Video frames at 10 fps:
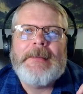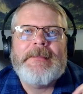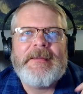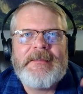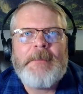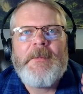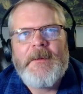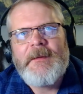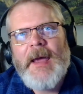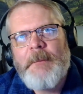The same
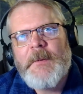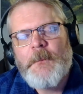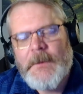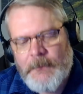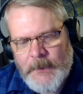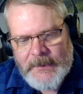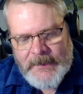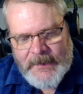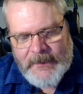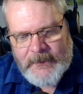thing happened with
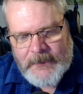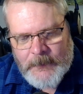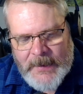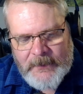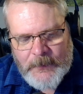this, right?